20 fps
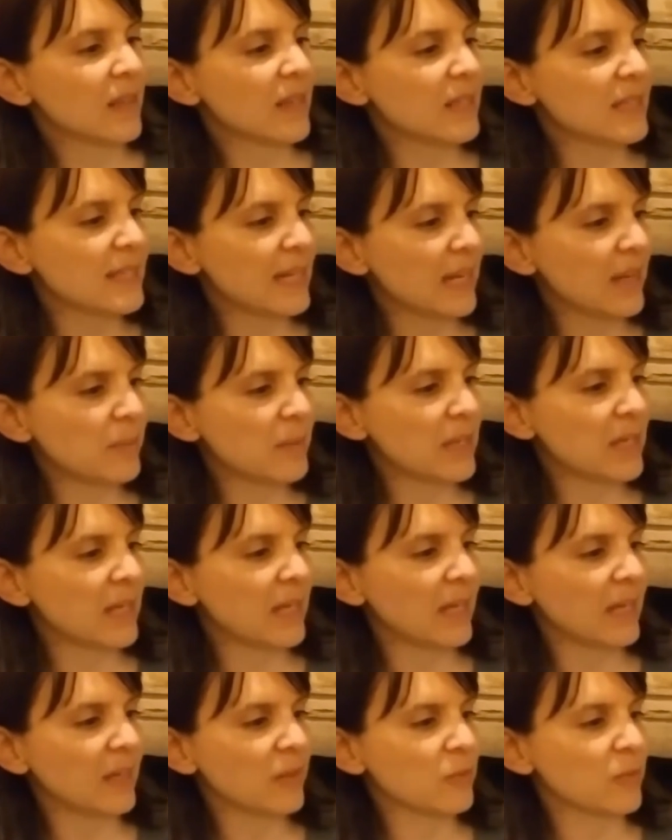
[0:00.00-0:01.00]
The day
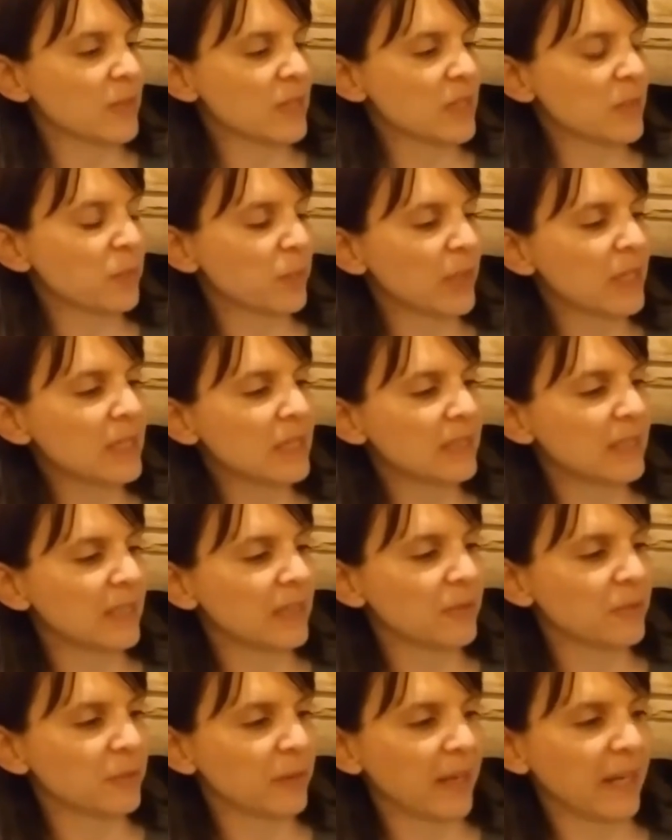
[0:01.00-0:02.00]
began with
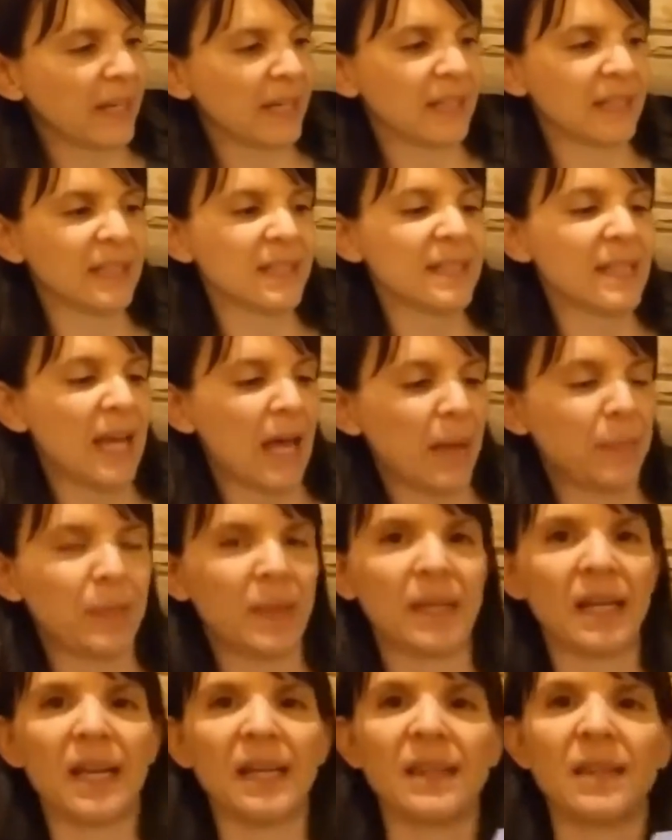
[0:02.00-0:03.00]
sprinkling rain
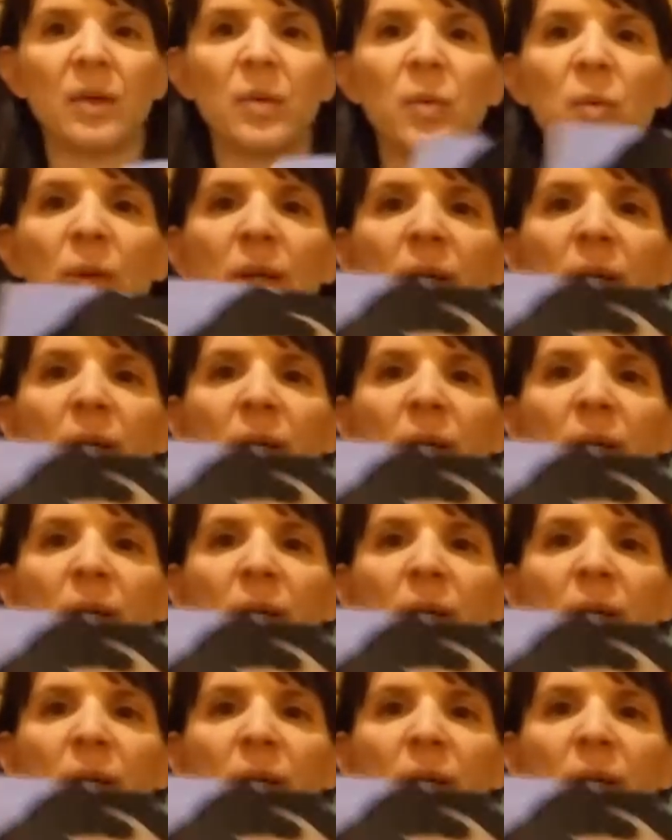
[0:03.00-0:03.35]
tapping at the